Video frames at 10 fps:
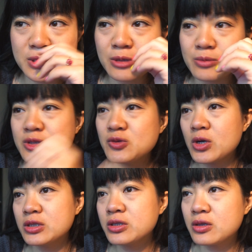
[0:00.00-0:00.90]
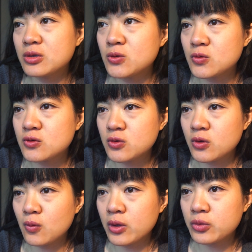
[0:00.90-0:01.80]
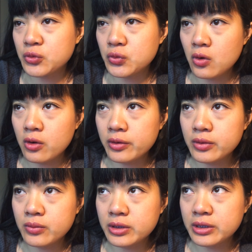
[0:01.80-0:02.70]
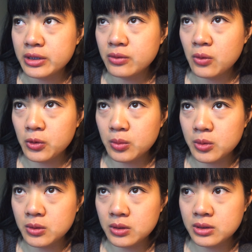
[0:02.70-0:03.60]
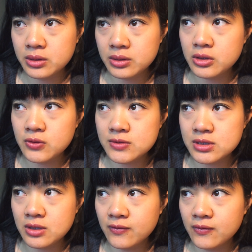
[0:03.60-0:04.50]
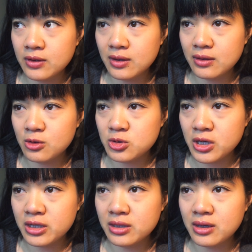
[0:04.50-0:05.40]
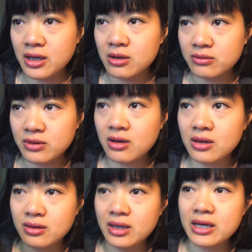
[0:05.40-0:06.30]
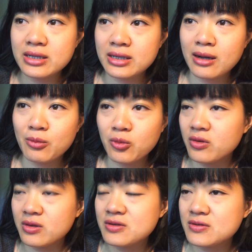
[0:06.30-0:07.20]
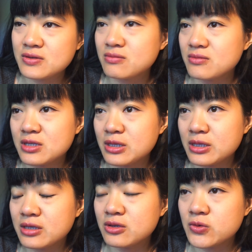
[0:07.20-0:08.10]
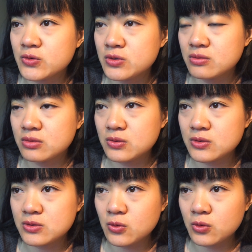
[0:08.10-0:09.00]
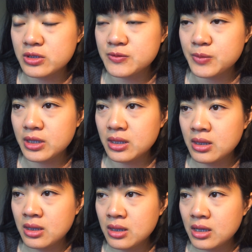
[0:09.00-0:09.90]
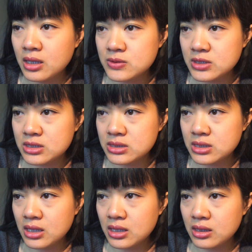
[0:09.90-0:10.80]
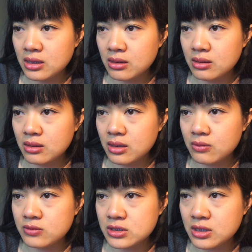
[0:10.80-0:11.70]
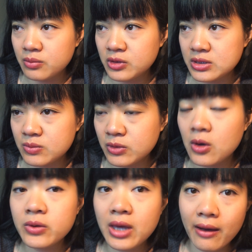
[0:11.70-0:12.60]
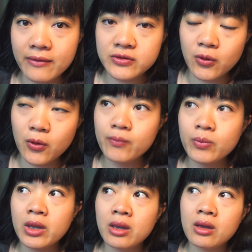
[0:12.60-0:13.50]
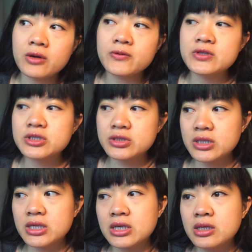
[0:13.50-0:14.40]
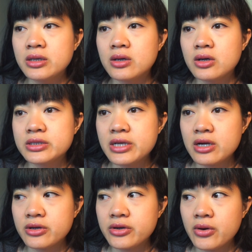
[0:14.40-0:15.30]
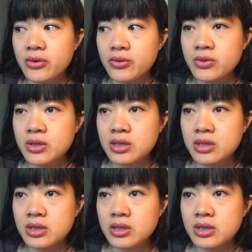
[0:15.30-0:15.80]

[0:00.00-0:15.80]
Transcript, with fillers: I'm just watching the news, so they went through all the really horrible news stuff, and then they're trying to kind of lighten it up with these silly news stories. But I was gonna update something. Oh yeah, so officially Ontario